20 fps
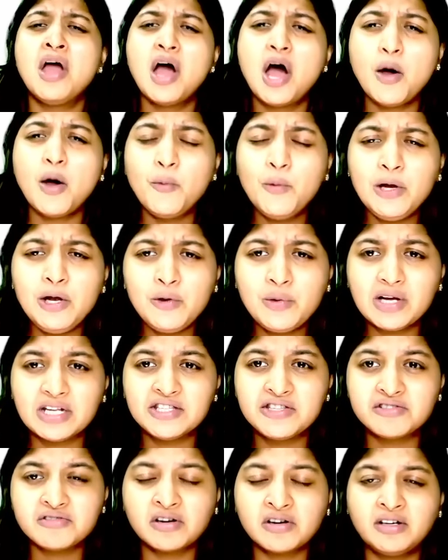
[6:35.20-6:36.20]
How will you
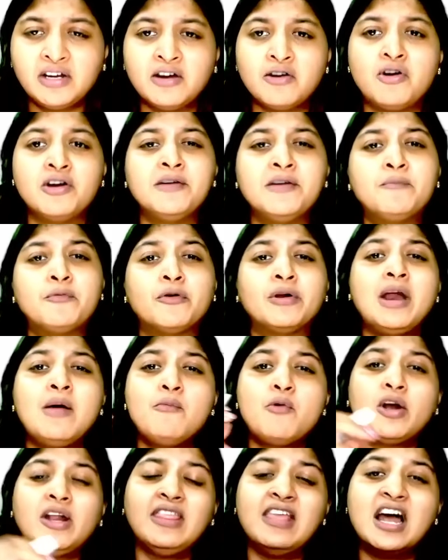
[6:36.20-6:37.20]
construct an audit
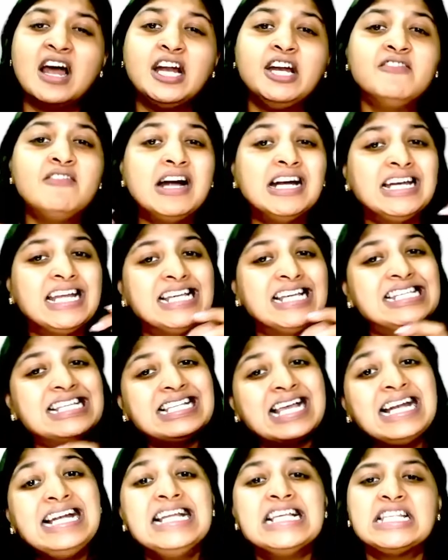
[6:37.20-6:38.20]
program? What are the
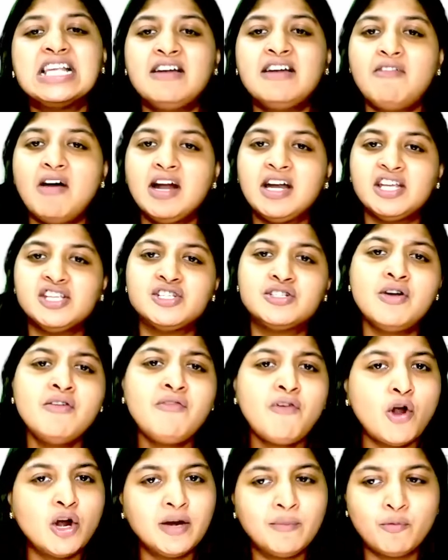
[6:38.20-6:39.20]
advantages and disadvantages
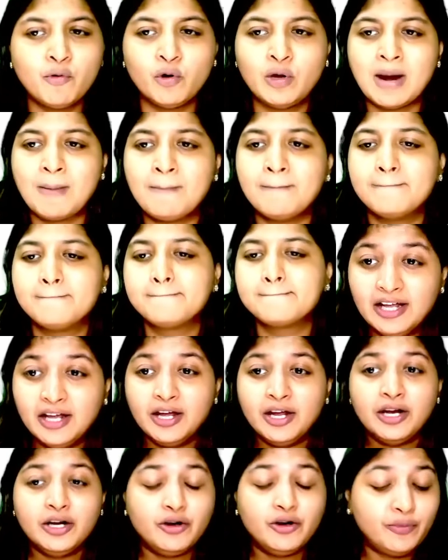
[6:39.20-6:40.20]
of audit program?
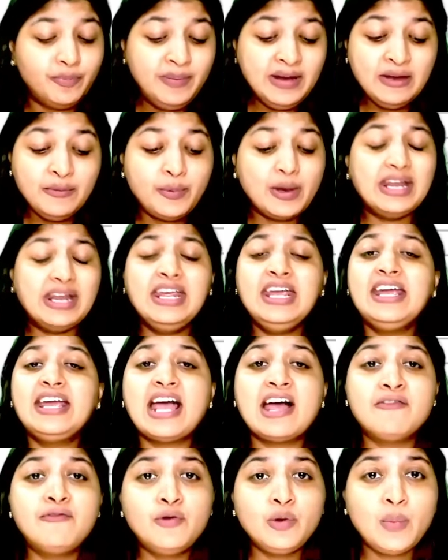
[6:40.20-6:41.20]
Be very
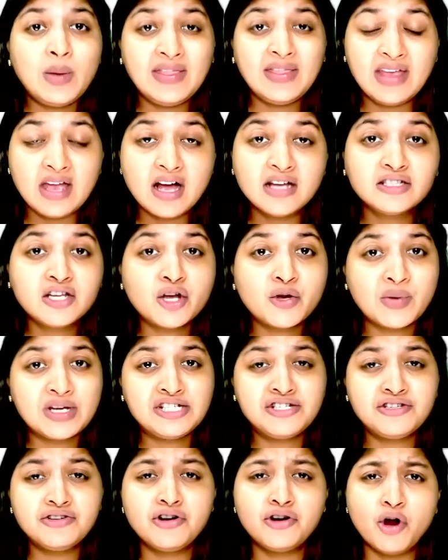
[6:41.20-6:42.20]
careful when they ask a
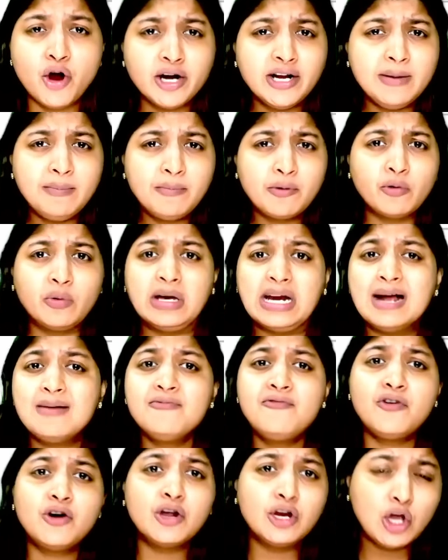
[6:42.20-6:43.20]
question on audit
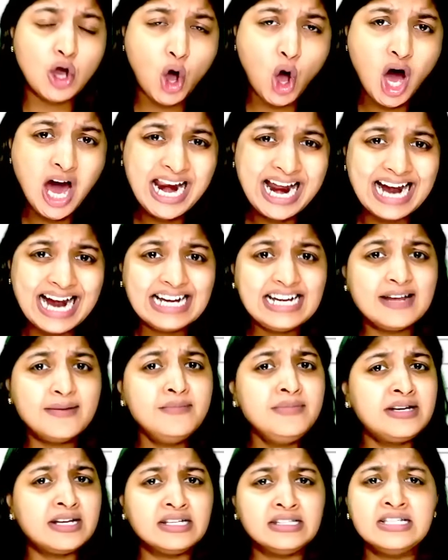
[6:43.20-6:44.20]
program. For your
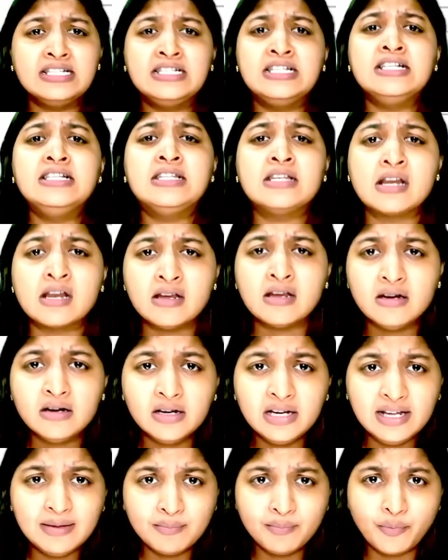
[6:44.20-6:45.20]
attempt, this is
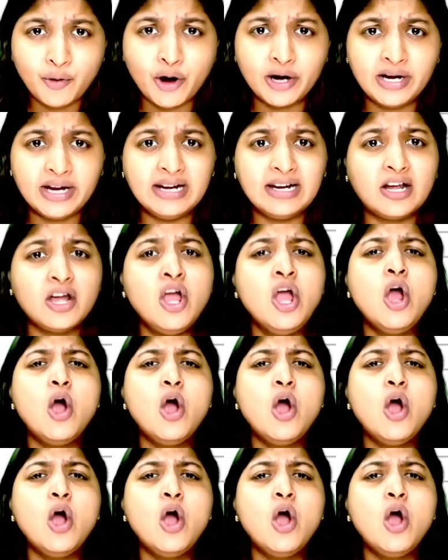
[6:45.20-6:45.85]
really important.